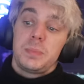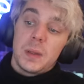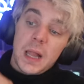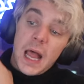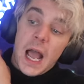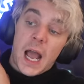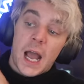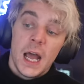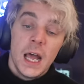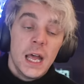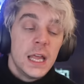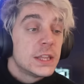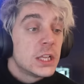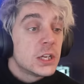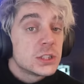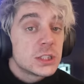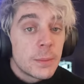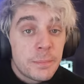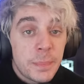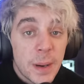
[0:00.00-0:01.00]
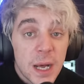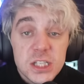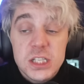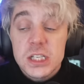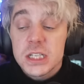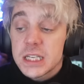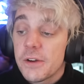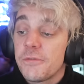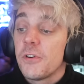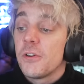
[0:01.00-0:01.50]
Blah. There's a bunch
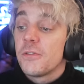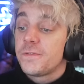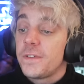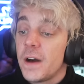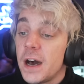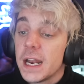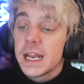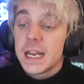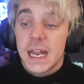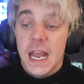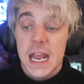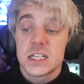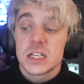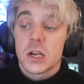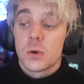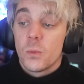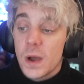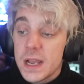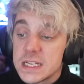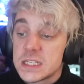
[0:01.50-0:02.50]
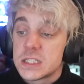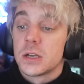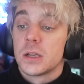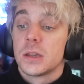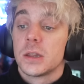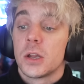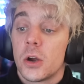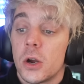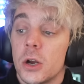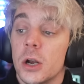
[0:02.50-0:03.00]
of different fun, engaging ways to
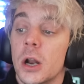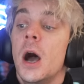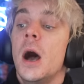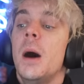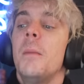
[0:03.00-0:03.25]
learn.